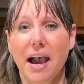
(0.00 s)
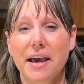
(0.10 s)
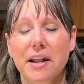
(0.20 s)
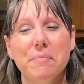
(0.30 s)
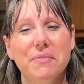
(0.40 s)

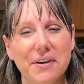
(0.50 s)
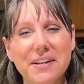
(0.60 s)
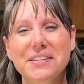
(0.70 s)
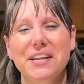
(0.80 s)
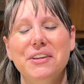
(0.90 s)
and I'm
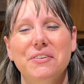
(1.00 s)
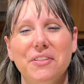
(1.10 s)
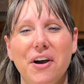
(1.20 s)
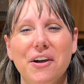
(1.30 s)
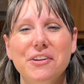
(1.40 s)
going to take you
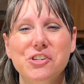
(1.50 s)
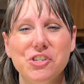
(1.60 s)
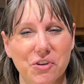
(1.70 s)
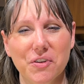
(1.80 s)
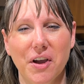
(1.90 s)
along and
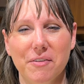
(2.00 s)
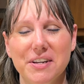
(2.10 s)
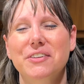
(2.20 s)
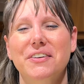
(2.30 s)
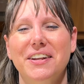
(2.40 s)
show you how we do it